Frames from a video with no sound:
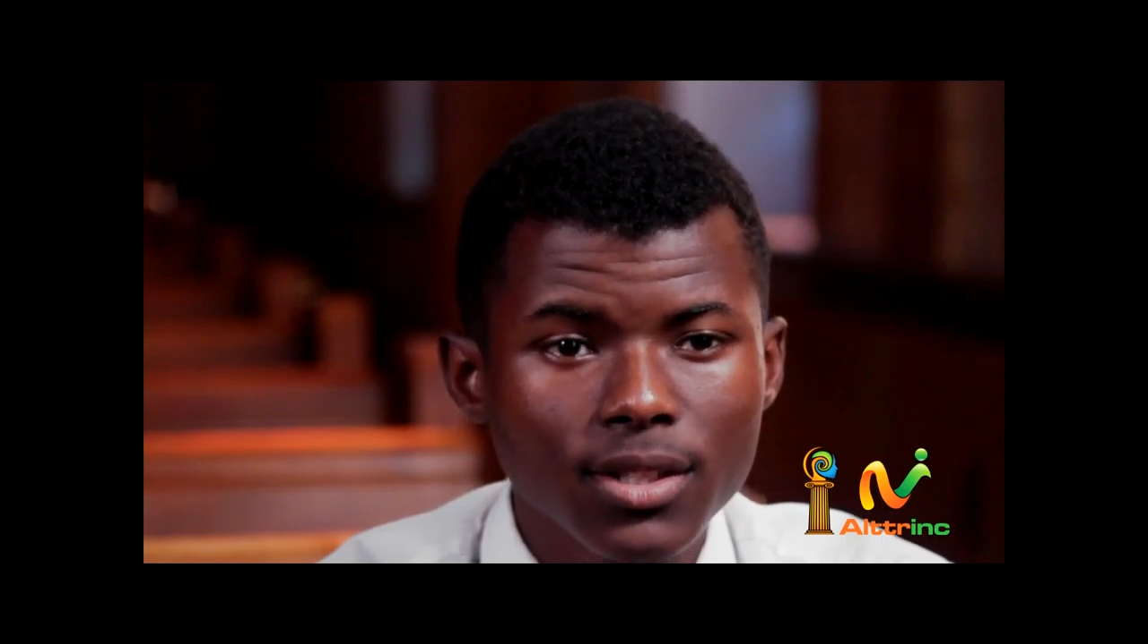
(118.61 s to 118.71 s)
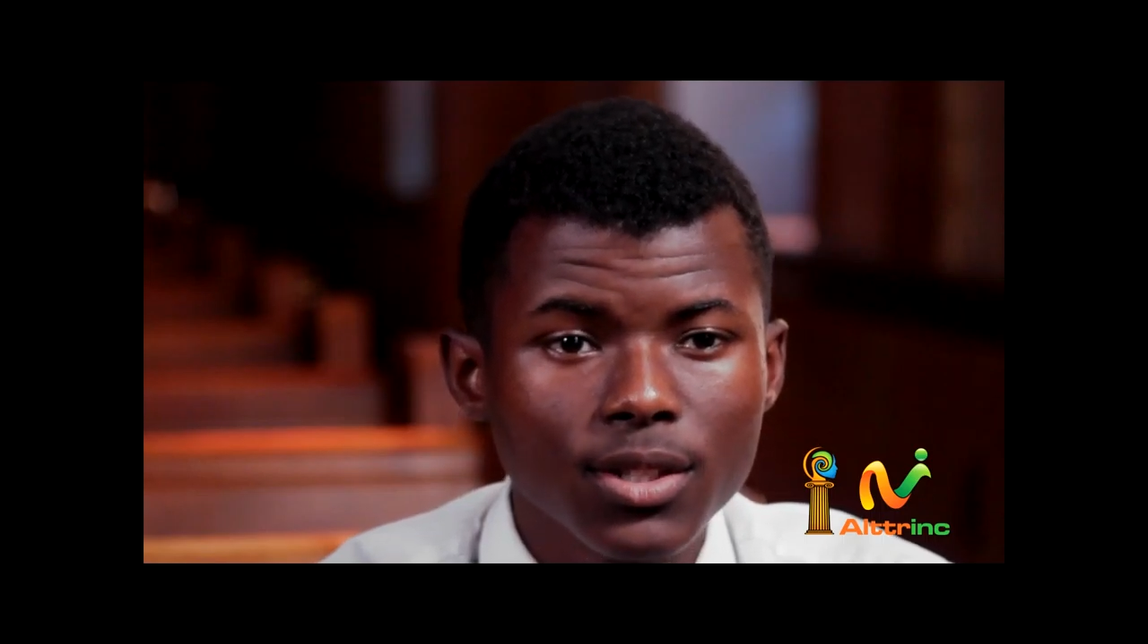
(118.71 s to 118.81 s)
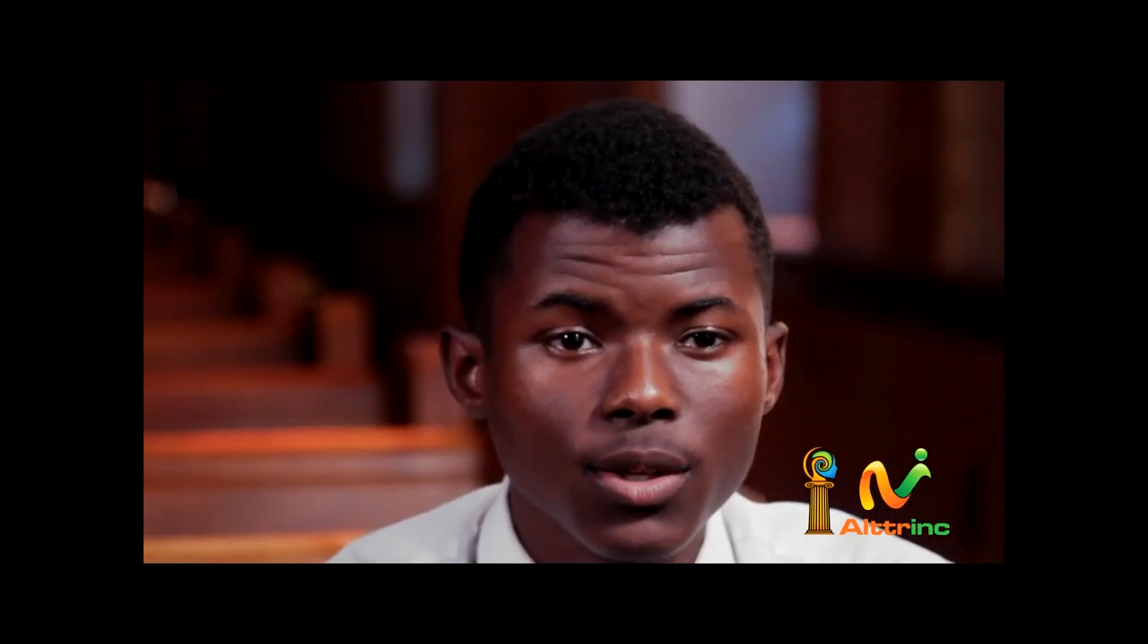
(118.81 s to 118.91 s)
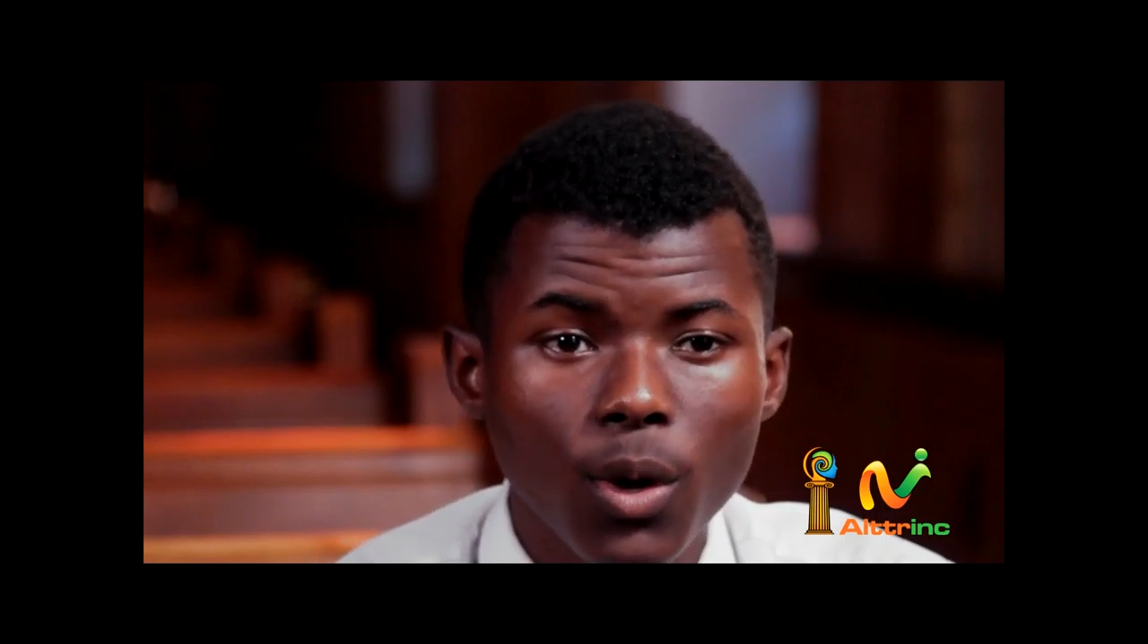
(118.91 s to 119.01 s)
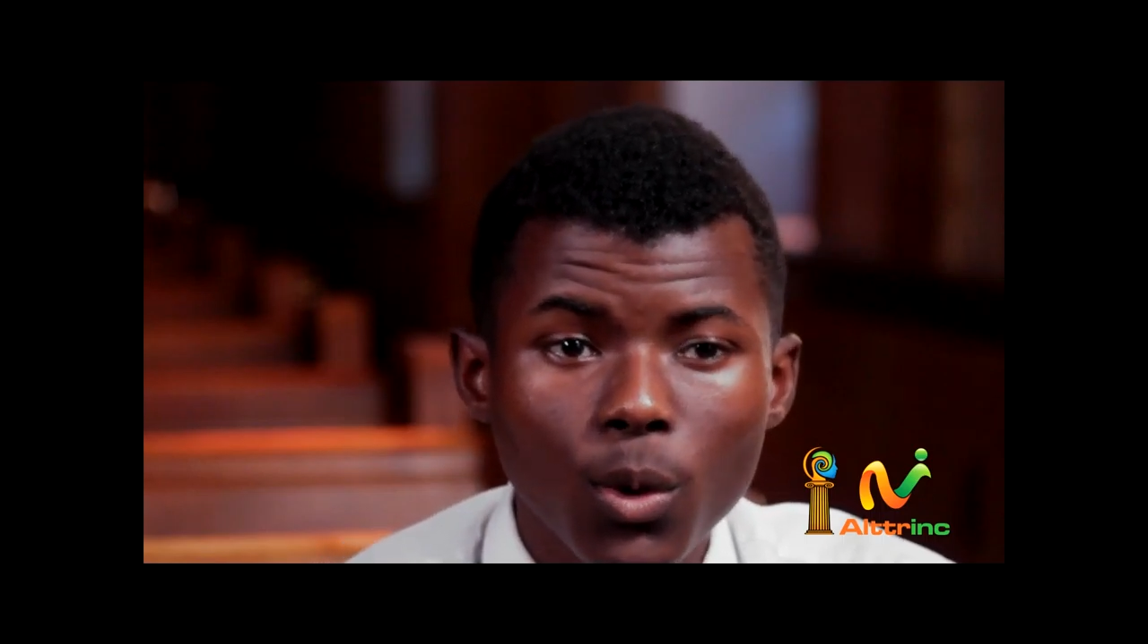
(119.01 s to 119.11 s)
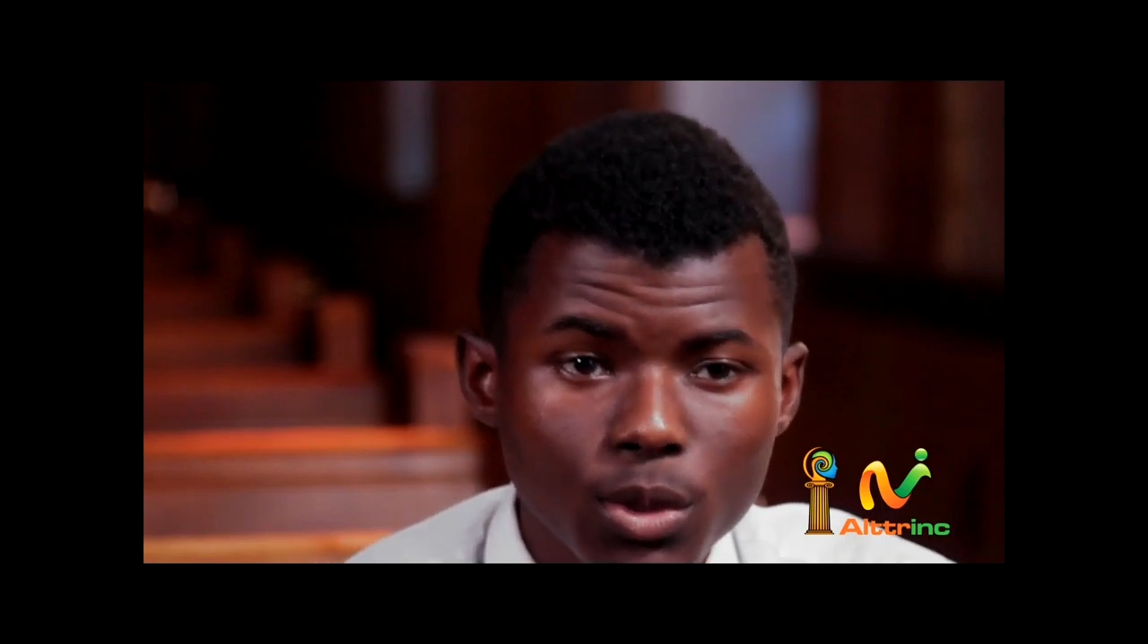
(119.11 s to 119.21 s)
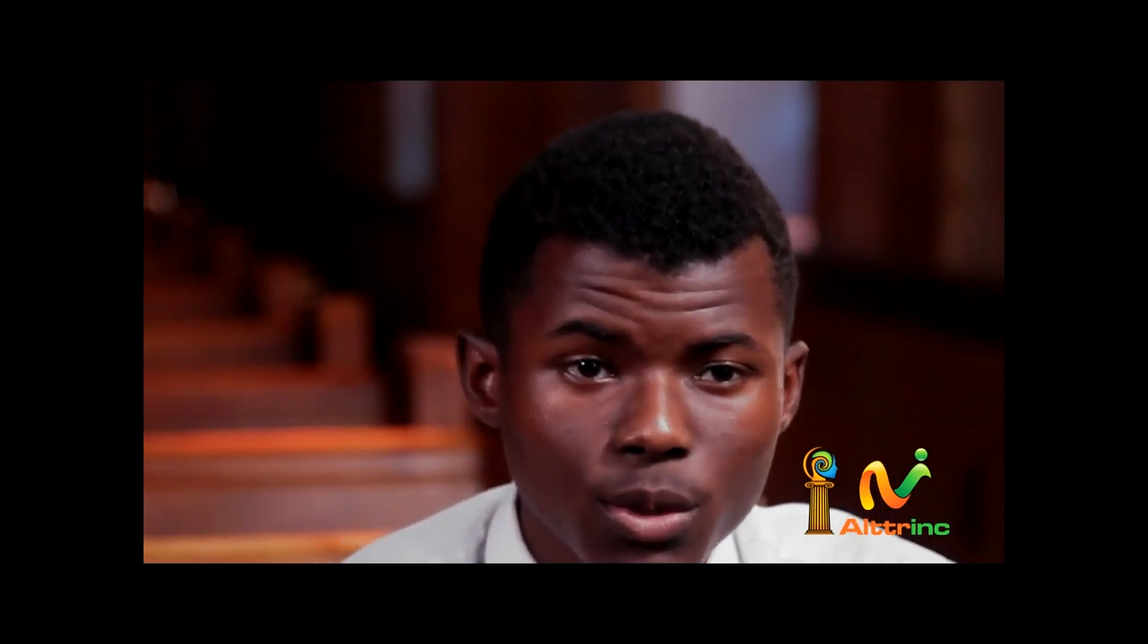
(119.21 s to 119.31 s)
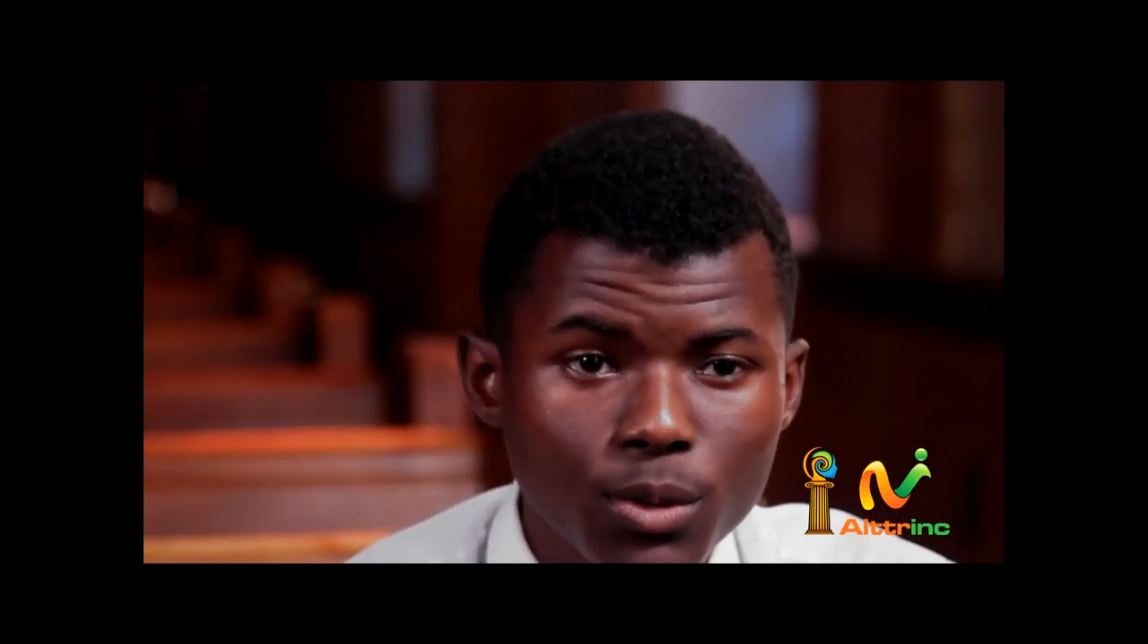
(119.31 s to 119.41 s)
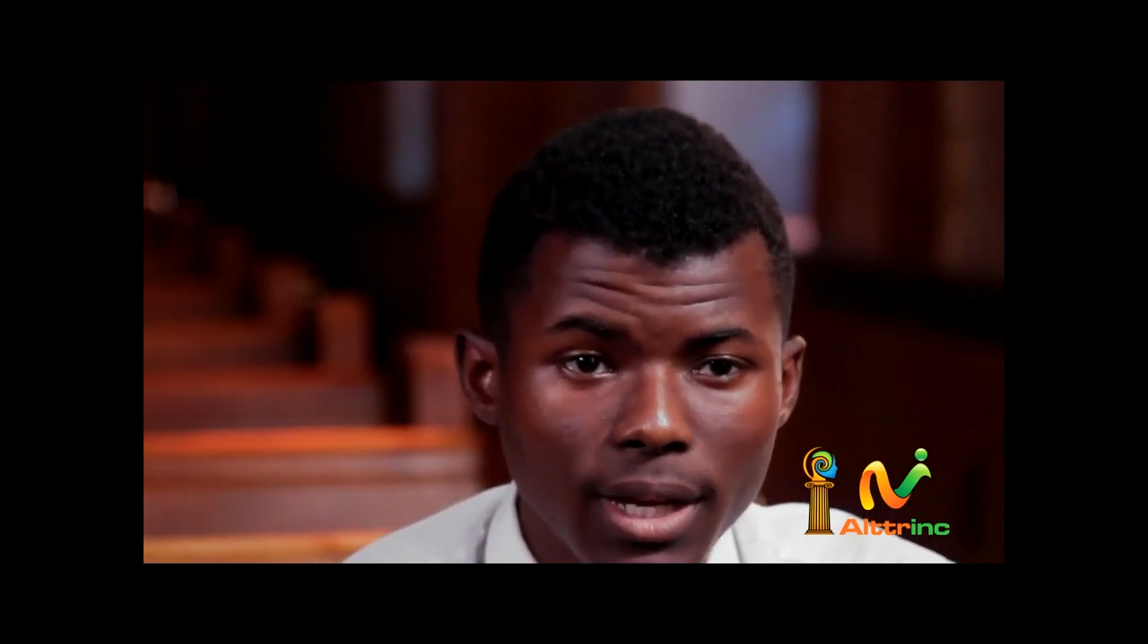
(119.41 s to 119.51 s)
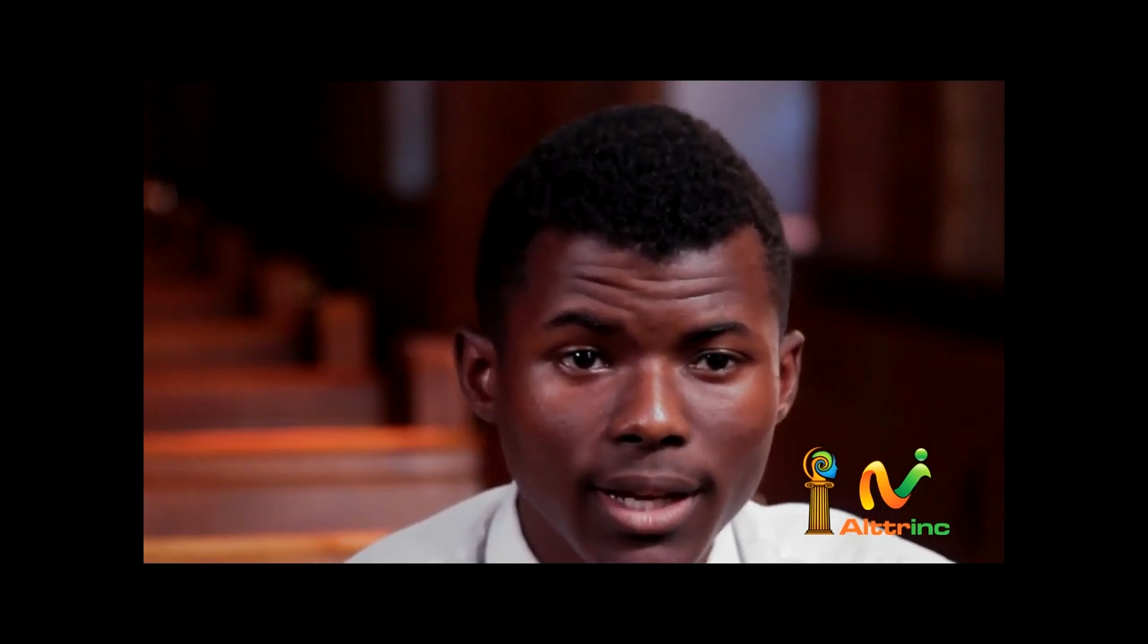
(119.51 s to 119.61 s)
to go
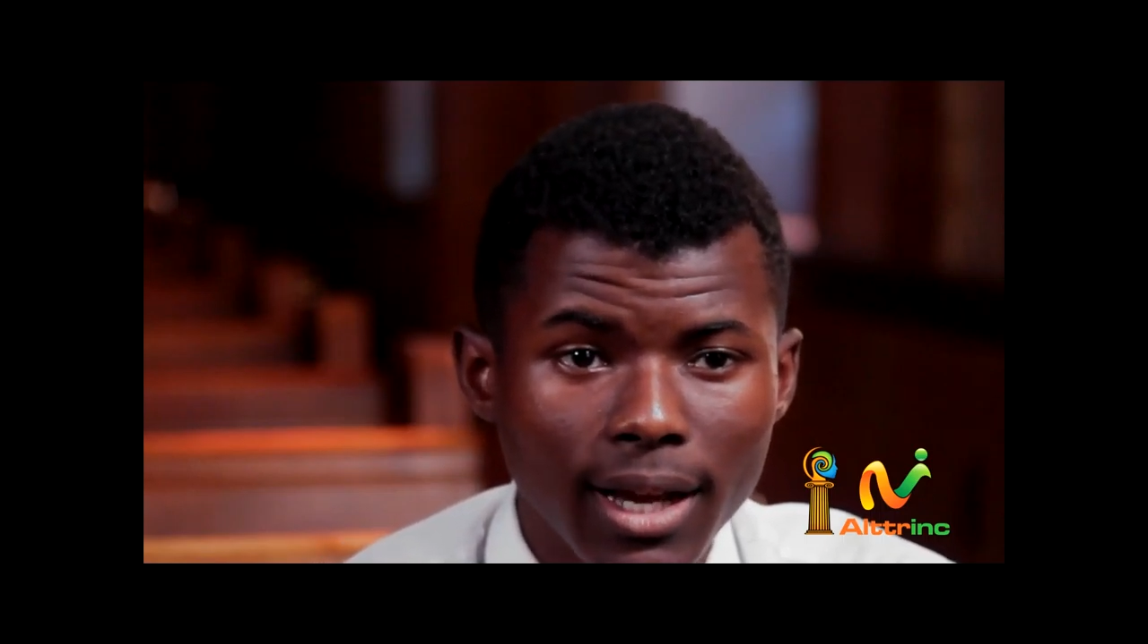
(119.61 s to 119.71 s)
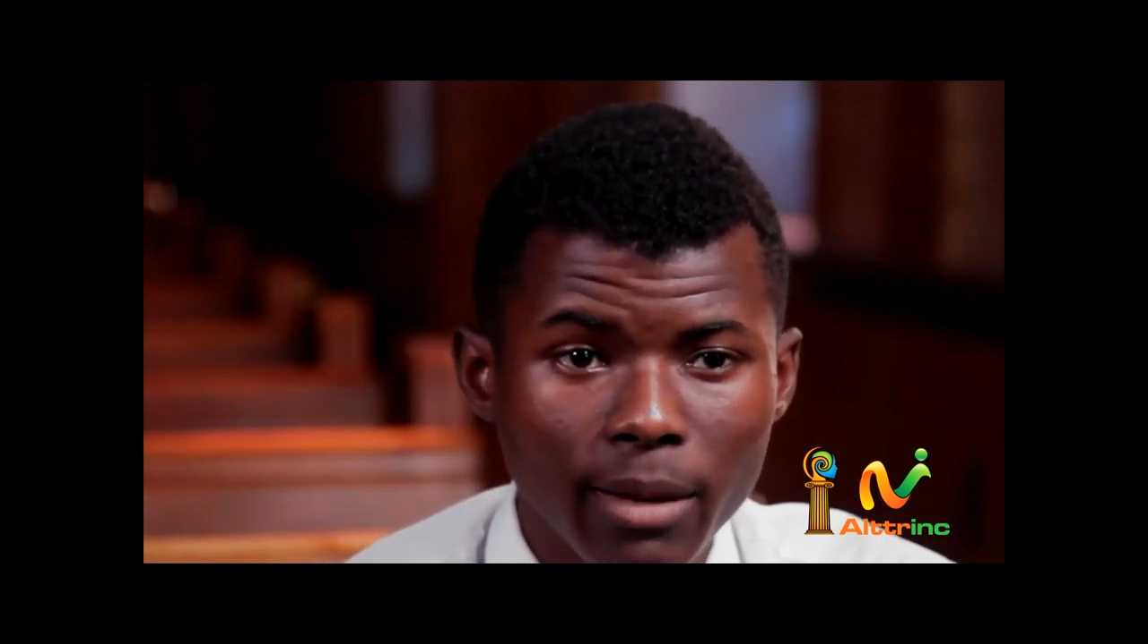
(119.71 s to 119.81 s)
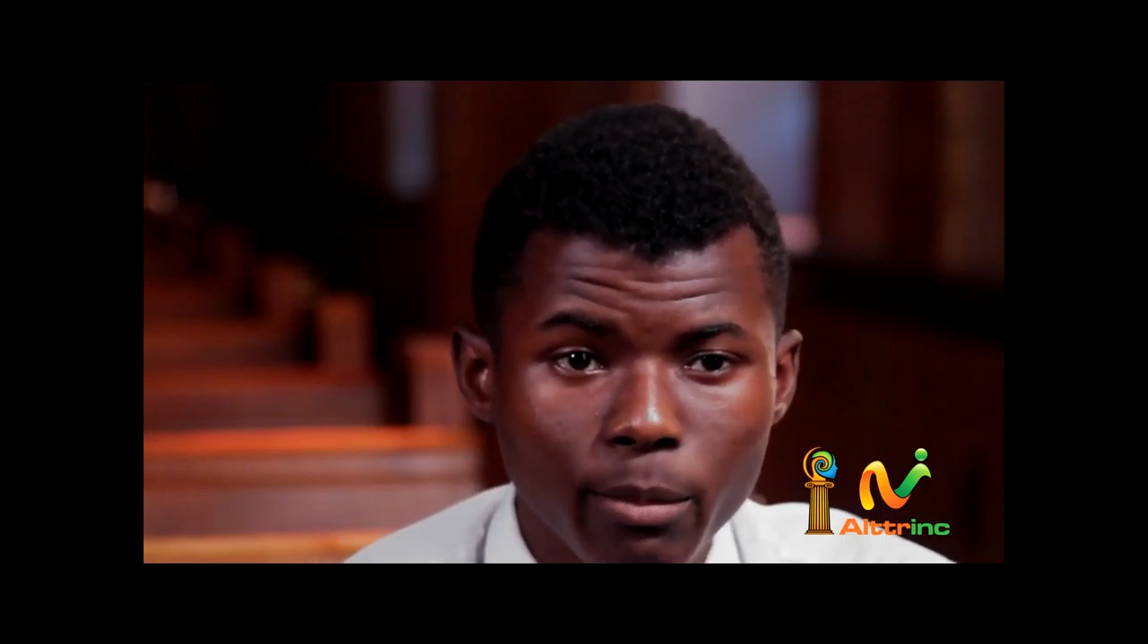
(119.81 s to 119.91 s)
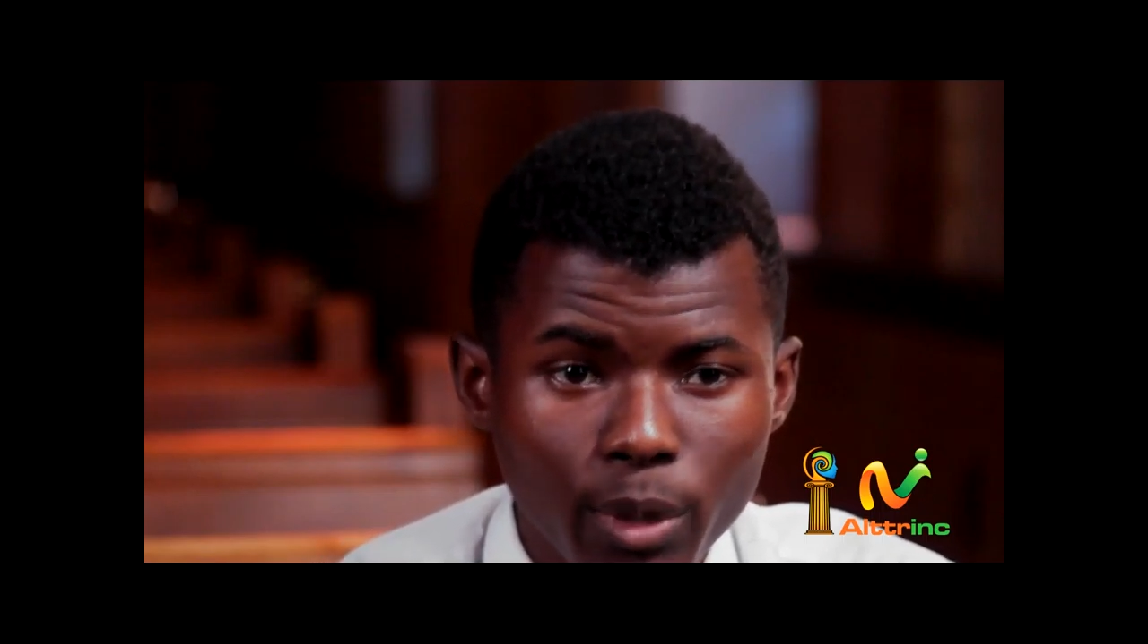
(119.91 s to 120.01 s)
to that guy,